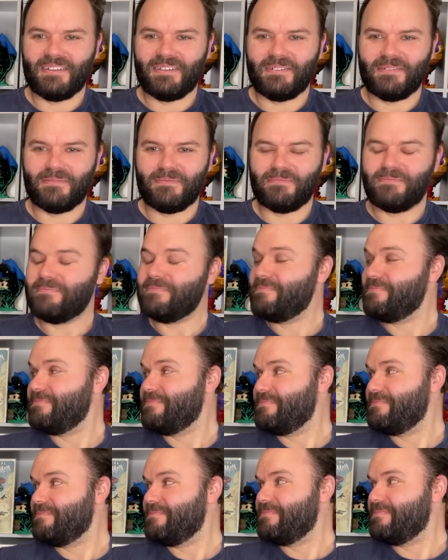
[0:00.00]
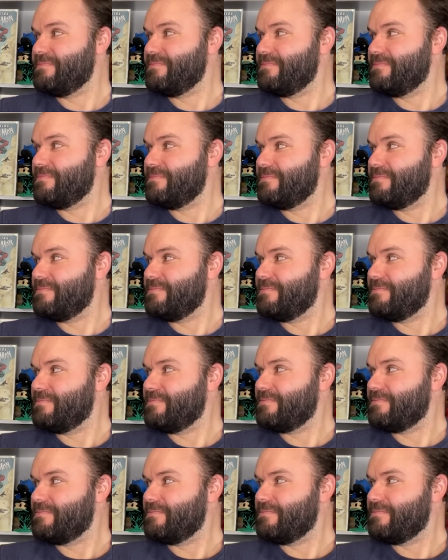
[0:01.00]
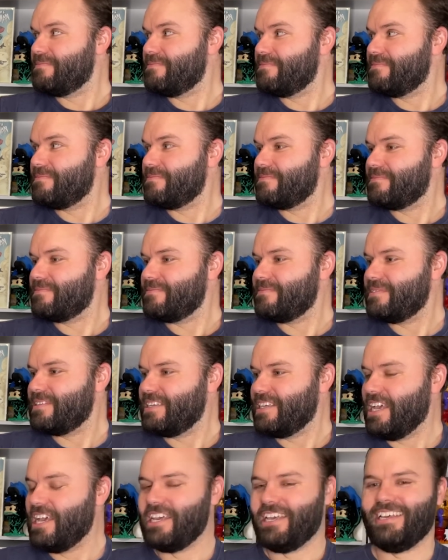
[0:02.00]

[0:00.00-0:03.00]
This person isn't speaking.